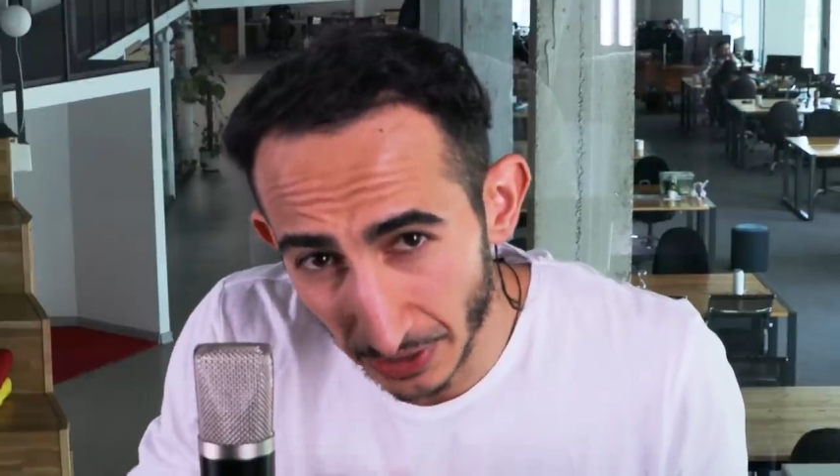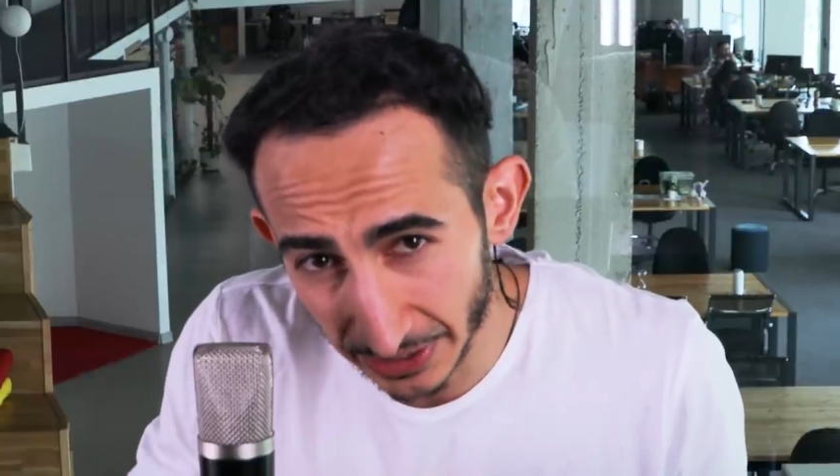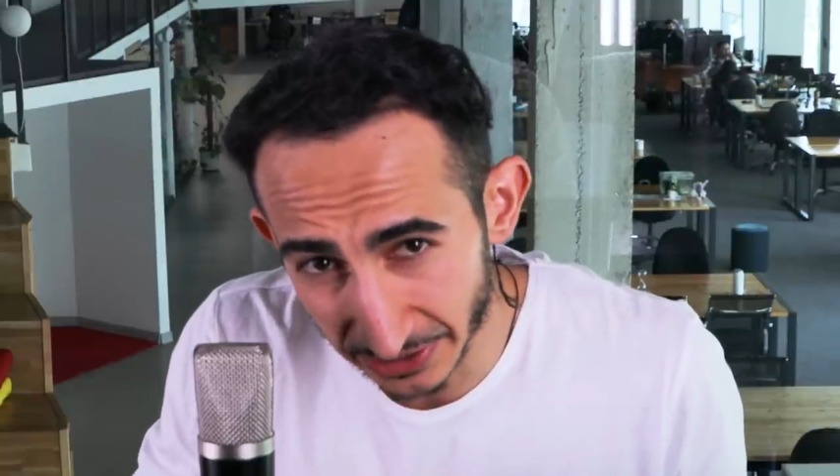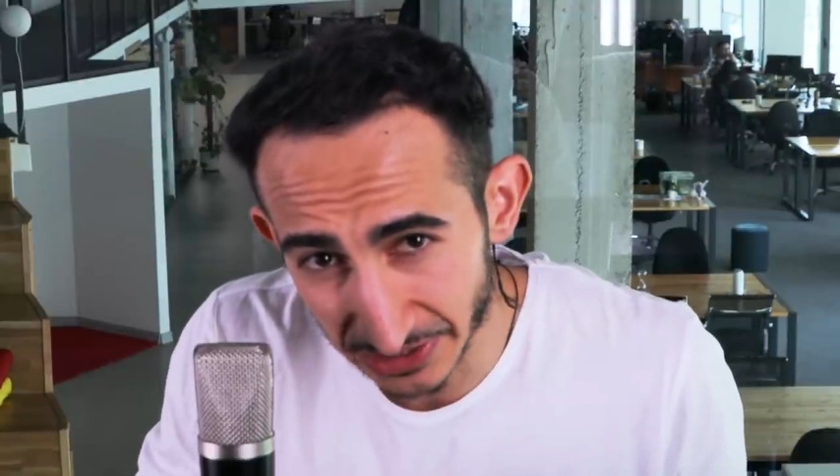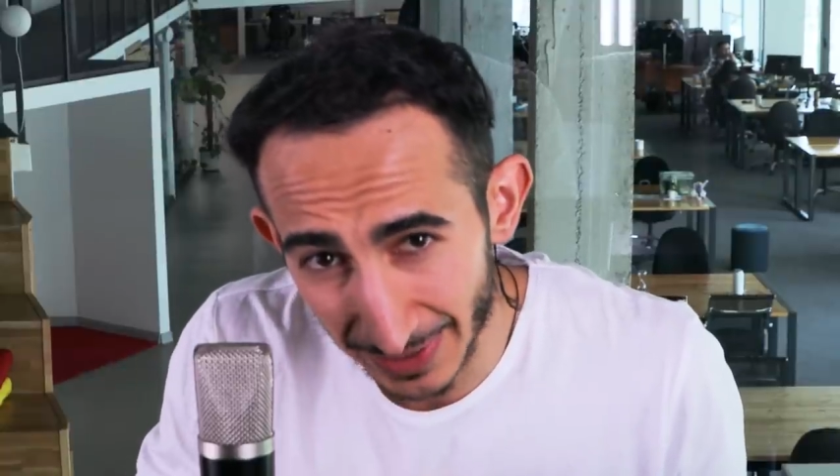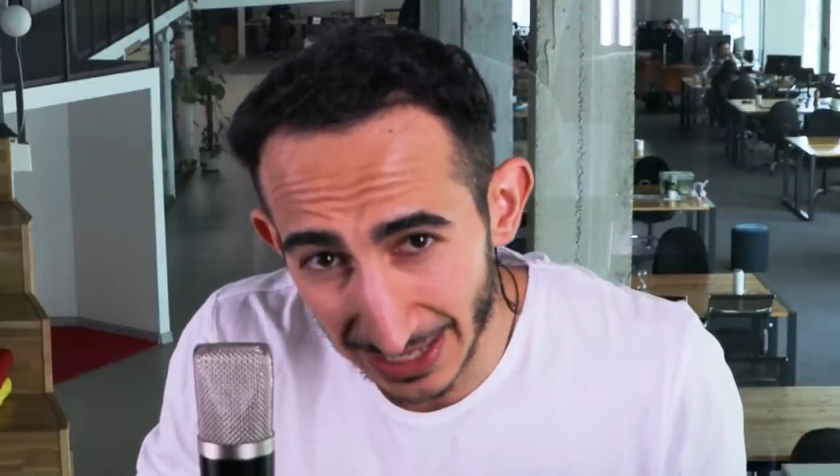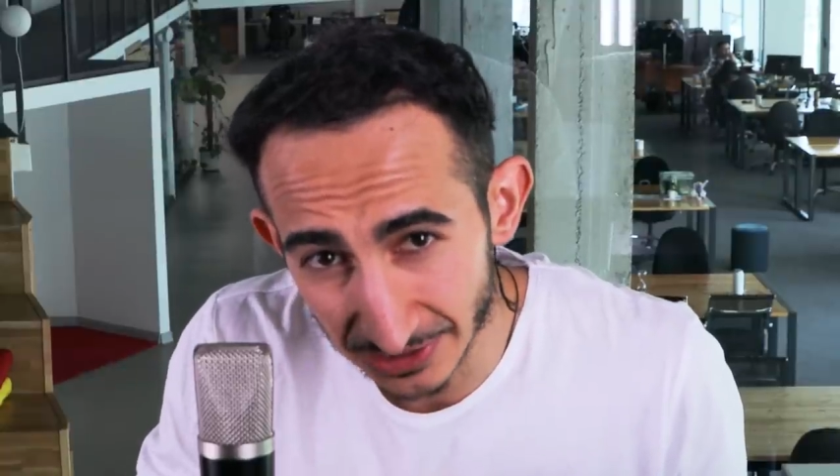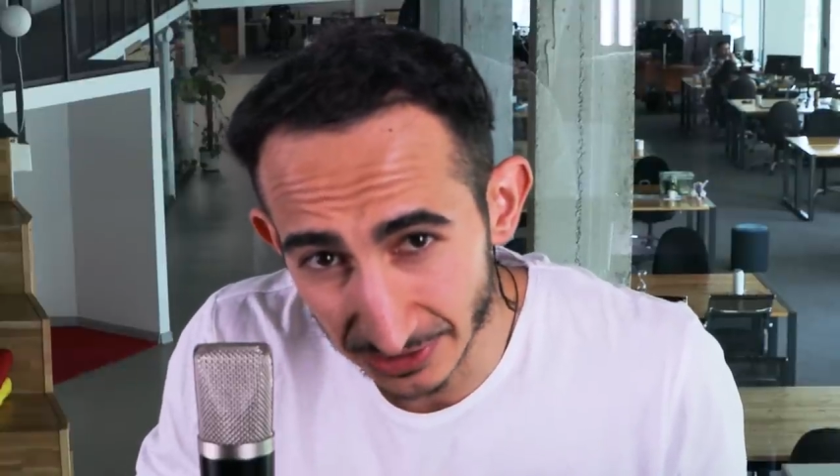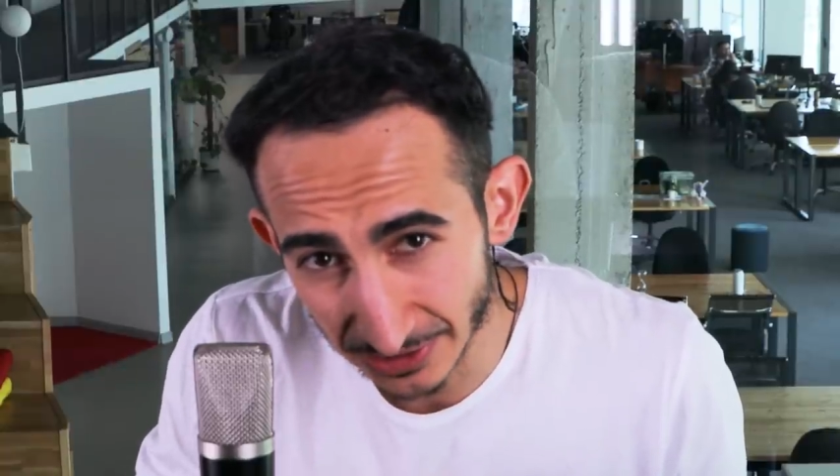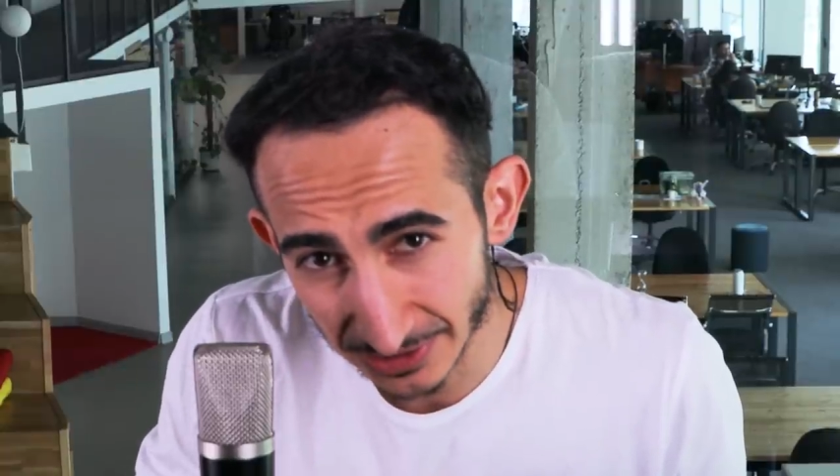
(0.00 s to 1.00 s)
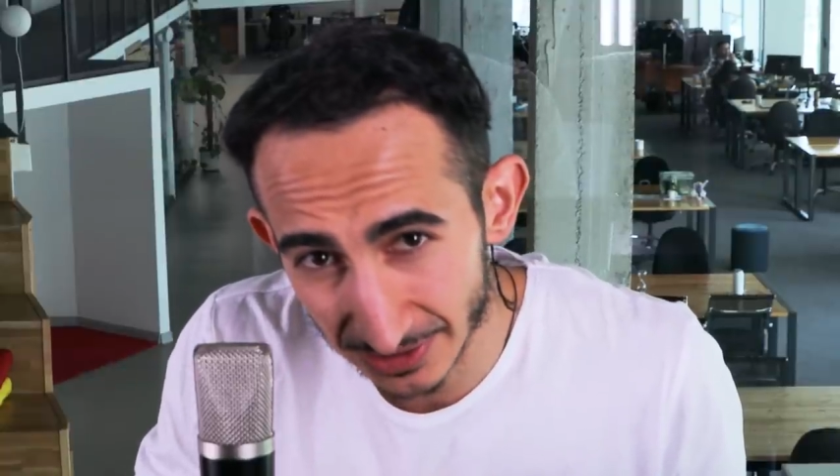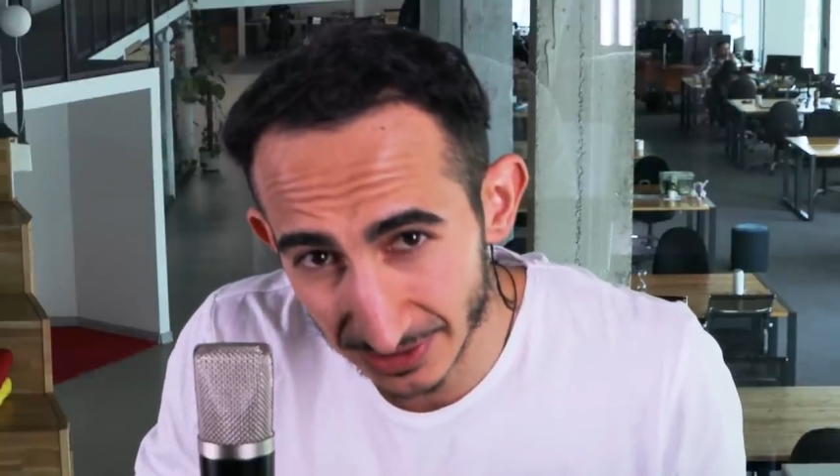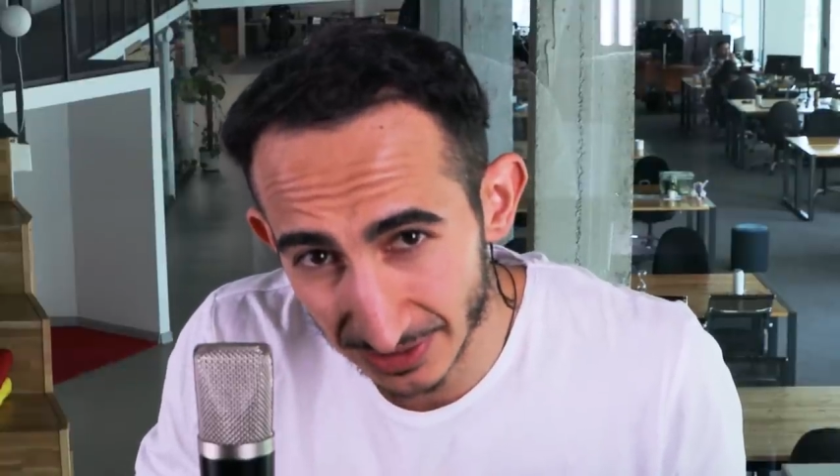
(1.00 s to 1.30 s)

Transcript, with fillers: want to hear some answers.